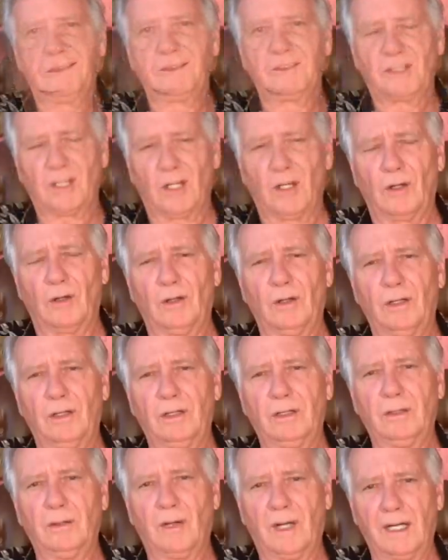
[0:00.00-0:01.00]
So,
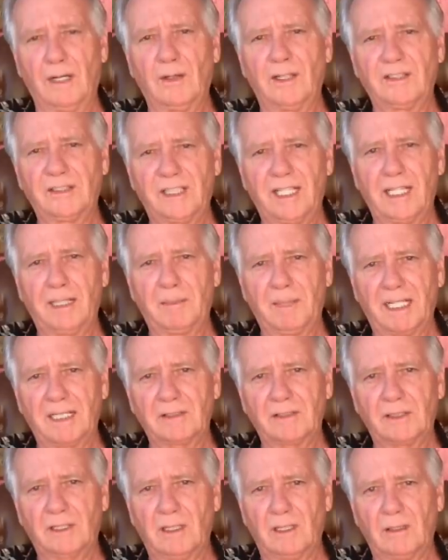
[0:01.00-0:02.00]
why do I stay in
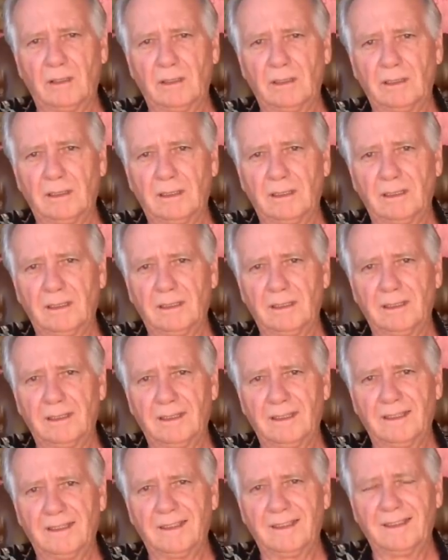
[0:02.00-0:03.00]
Mexico?
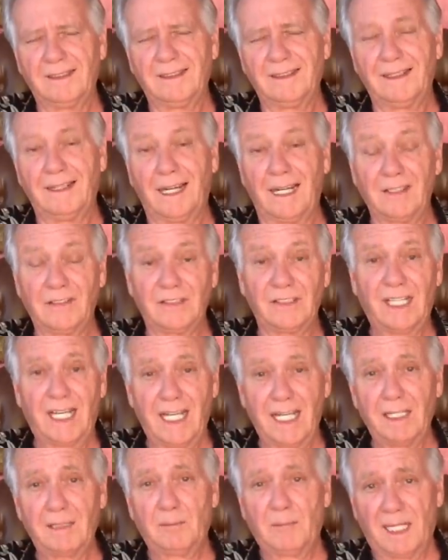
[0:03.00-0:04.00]
I
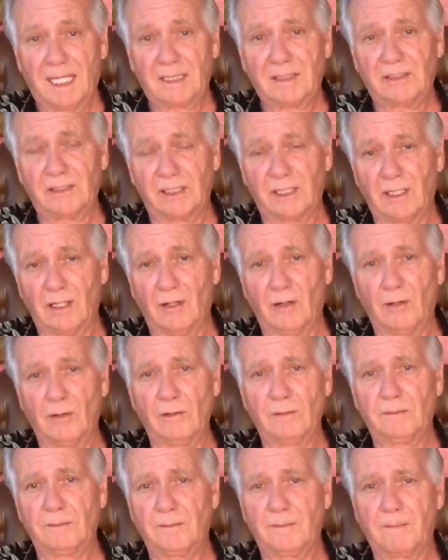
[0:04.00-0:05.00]
stay in
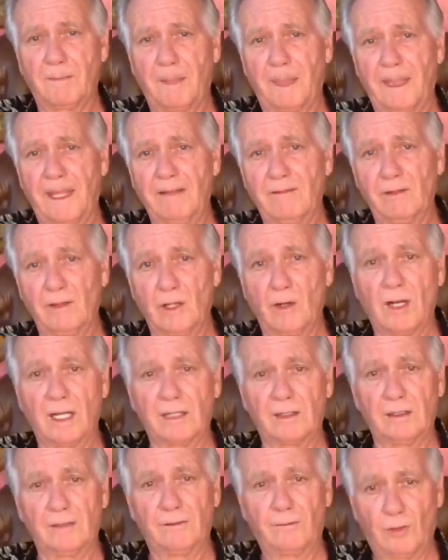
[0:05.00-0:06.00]
Mexico, even though
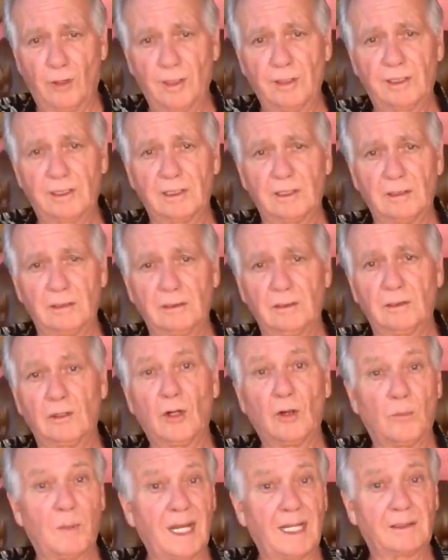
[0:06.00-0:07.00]
I could afford to
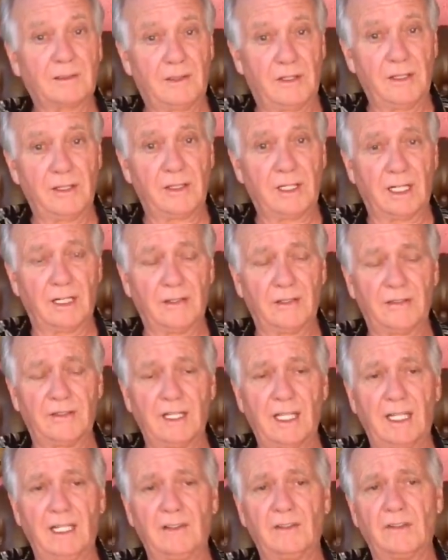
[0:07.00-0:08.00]
go back to the United
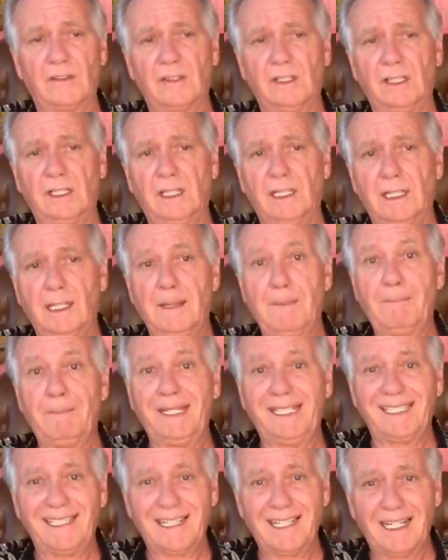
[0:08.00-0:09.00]
States,
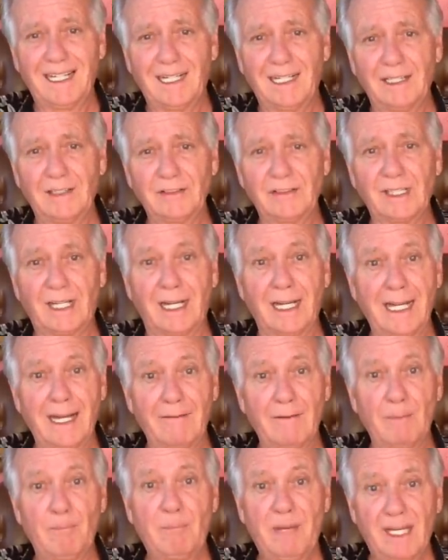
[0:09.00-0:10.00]
because I
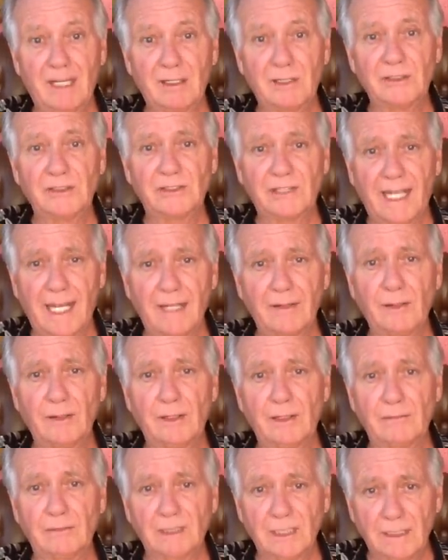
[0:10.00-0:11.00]
have a better
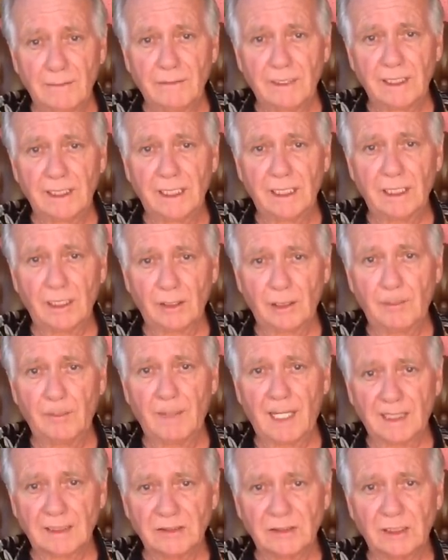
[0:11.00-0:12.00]
standard of living here in
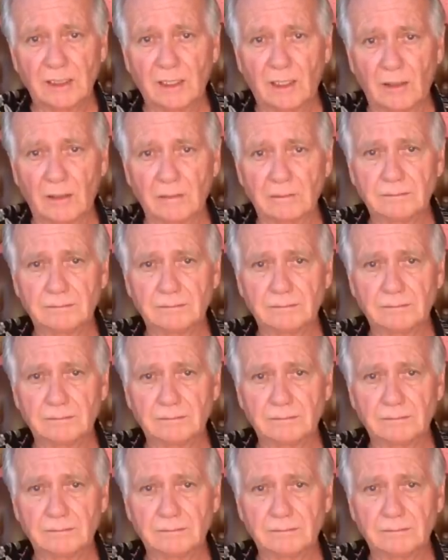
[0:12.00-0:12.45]
Mexico.